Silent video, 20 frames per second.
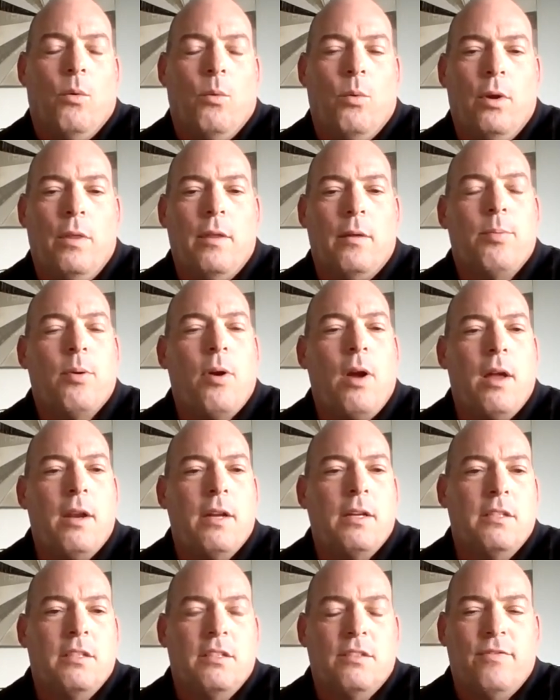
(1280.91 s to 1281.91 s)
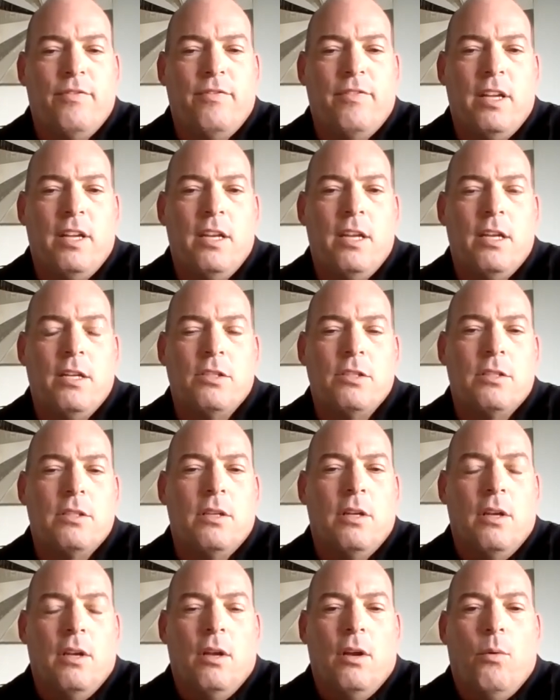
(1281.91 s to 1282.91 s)
When the product is finished,
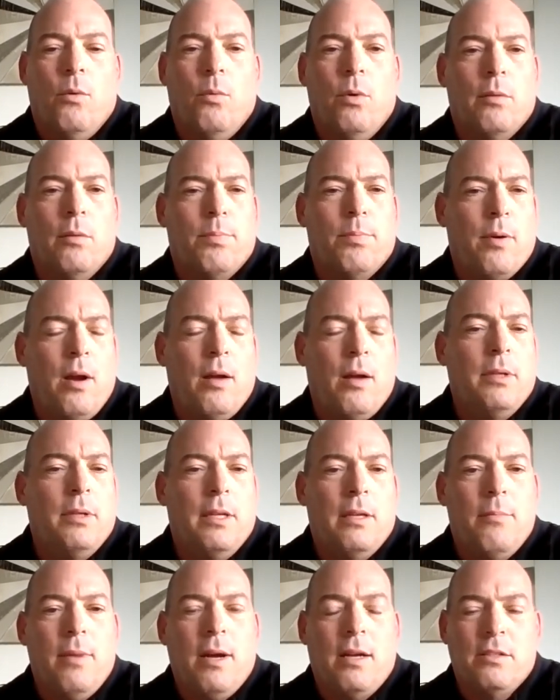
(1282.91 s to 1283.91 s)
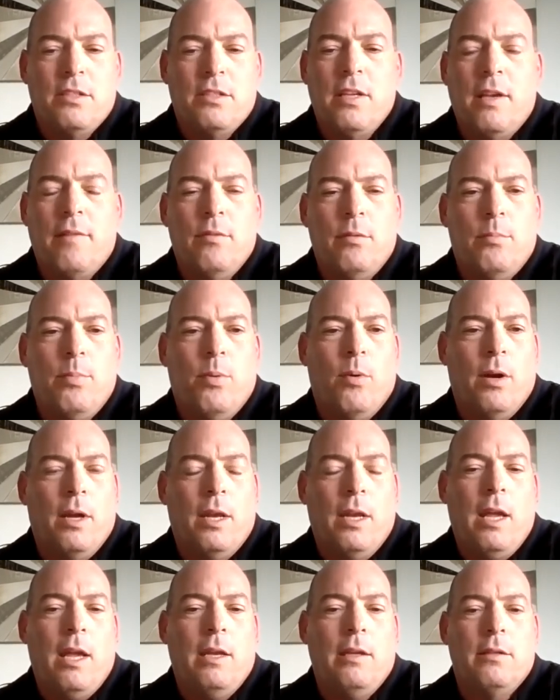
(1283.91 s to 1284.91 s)
we're probably at about
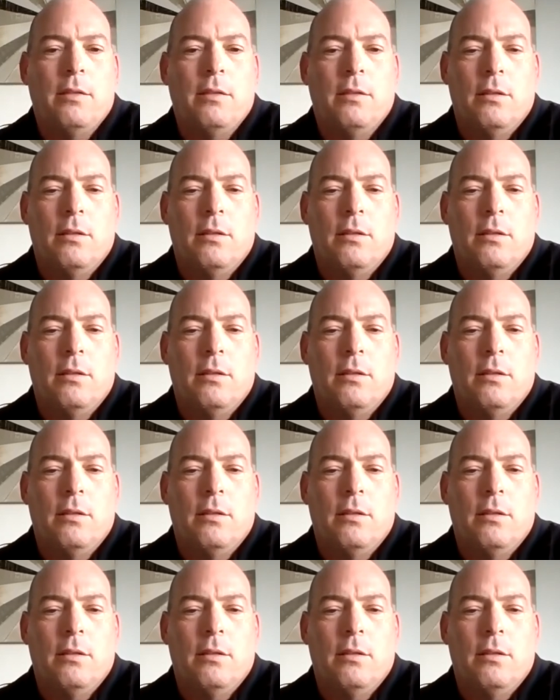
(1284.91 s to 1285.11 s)
7.8,